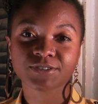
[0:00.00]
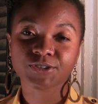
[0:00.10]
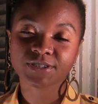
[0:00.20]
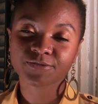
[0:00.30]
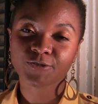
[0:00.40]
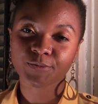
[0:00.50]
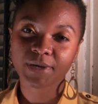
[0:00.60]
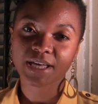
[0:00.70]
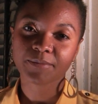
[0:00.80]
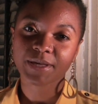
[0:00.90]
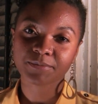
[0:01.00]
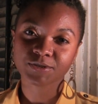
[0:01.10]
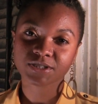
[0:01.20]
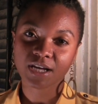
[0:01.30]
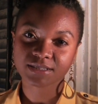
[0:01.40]
I was using for my
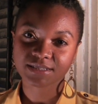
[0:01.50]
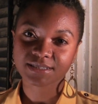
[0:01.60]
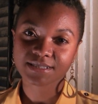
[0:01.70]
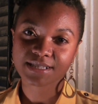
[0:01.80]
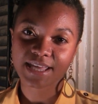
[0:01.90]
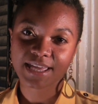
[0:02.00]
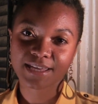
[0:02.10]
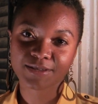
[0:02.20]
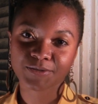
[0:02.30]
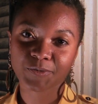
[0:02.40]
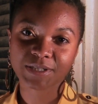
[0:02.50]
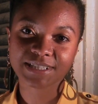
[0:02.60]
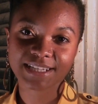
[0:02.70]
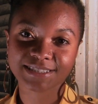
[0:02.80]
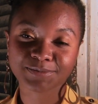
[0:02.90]
bamboo sconces and one
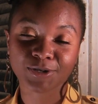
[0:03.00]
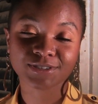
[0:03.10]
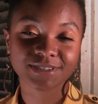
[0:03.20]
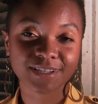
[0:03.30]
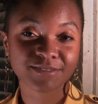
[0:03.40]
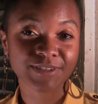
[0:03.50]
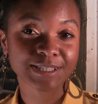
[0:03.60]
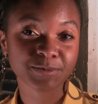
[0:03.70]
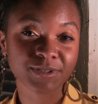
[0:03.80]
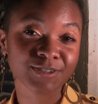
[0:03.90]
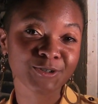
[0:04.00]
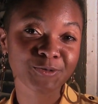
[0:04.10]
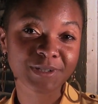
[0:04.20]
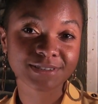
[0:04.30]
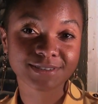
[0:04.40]
day I just posted on Facebook, who
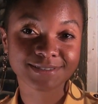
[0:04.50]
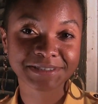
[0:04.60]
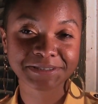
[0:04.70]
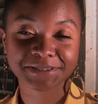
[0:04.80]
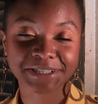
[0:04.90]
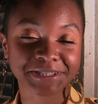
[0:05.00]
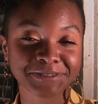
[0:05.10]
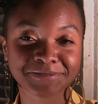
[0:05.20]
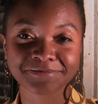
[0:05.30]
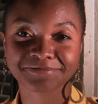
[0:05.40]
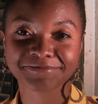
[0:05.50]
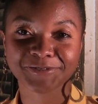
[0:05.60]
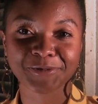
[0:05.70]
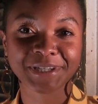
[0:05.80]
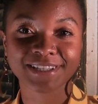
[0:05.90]
wants 10
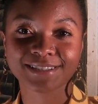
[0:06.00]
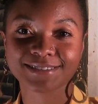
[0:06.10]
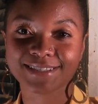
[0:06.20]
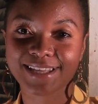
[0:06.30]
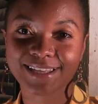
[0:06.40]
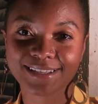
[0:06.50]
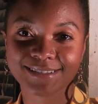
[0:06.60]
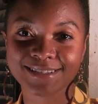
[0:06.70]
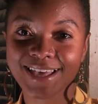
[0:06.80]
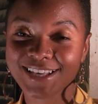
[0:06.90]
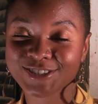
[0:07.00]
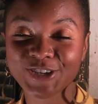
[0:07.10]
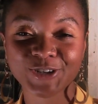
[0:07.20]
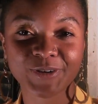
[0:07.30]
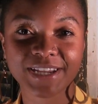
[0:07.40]
rings? And
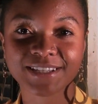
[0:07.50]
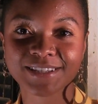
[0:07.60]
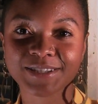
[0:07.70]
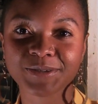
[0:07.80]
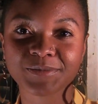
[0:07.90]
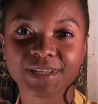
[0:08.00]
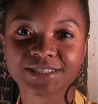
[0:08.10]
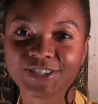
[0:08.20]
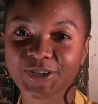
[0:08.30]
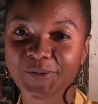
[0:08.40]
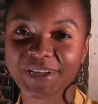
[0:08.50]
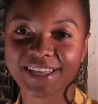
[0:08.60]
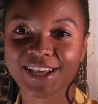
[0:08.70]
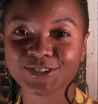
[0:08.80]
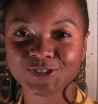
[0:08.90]
started creating them, they started
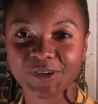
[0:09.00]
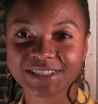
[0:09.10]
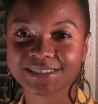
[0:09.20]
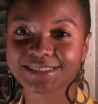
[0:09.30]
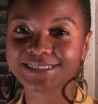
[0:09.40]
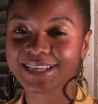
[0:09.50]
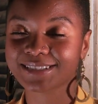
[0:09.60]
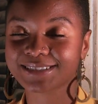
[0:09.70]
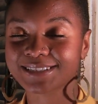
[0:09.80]
working out, so I just decided to